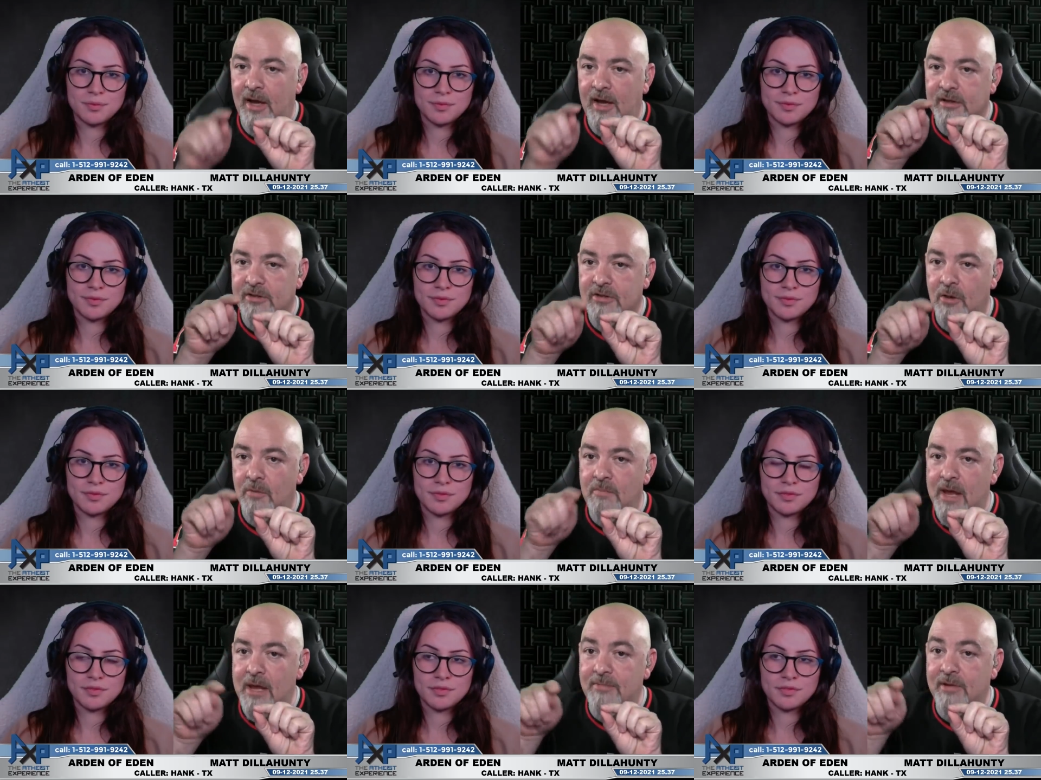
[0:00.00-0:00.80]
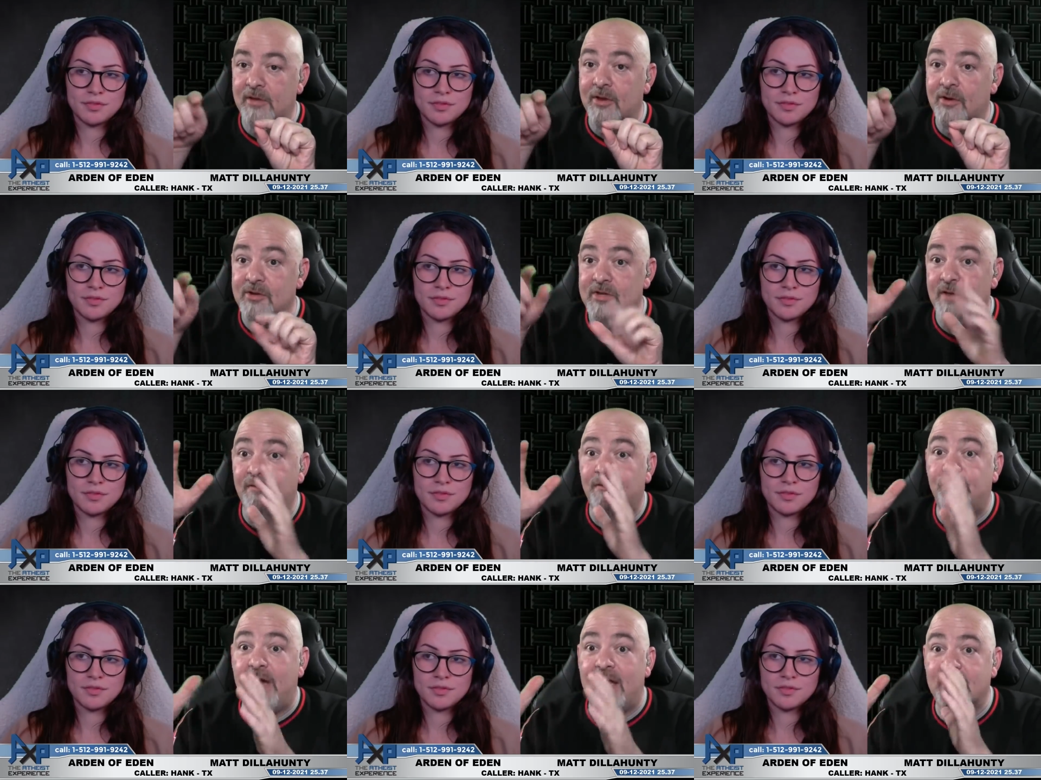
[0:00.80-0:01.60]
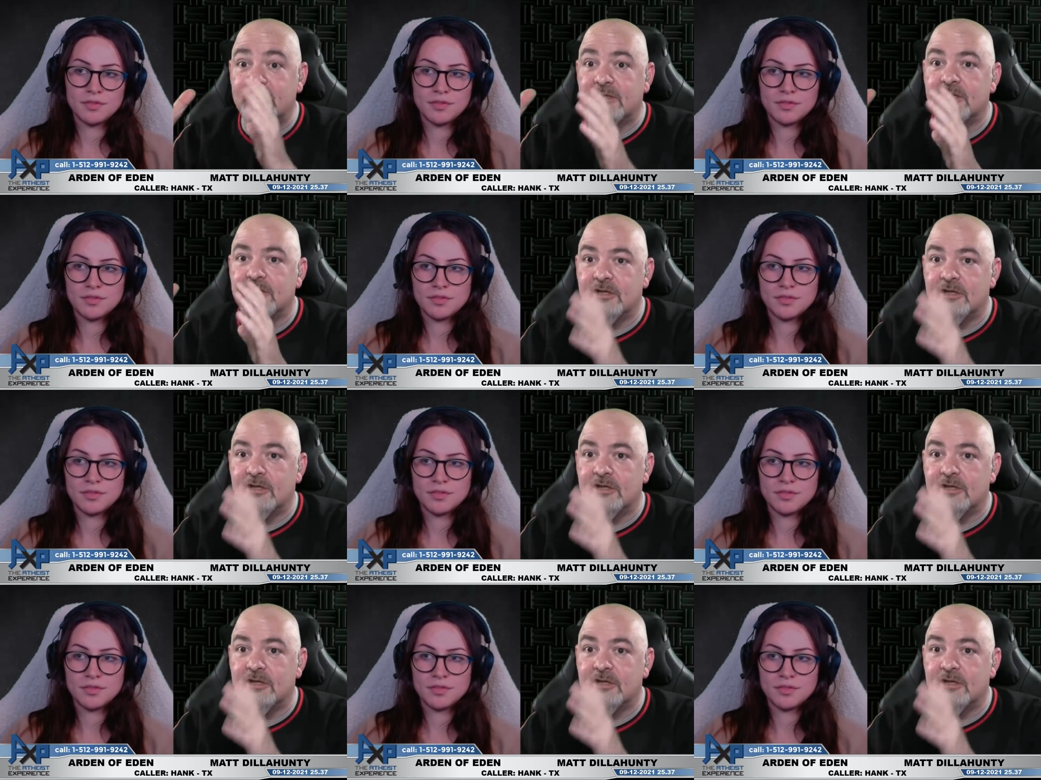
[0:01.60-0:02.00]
Speaker 1: and so maybe there's a fastest